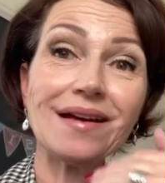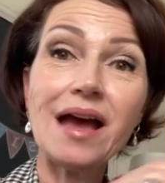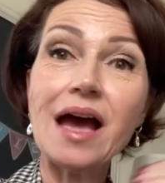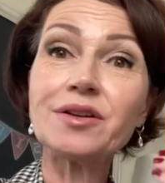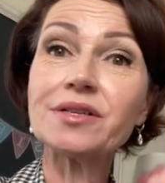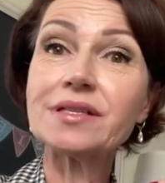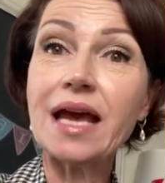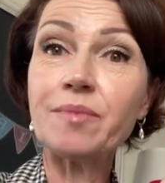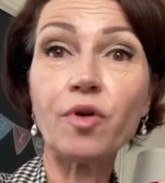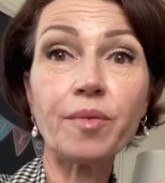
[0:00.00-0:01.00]

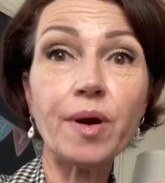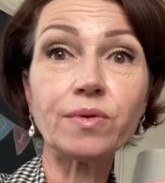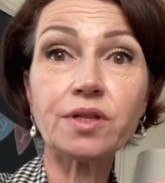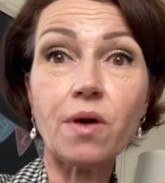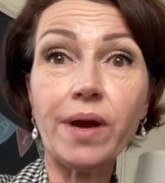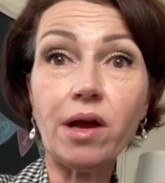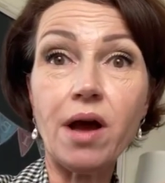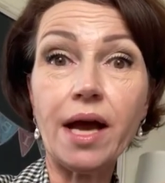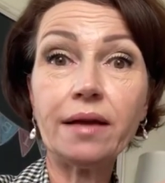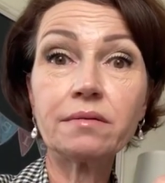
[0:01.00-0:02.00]
understand more about what's going
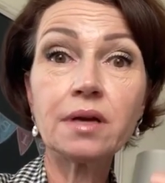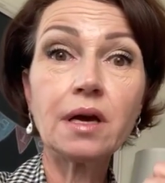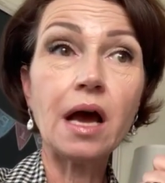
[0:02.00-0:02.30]
on.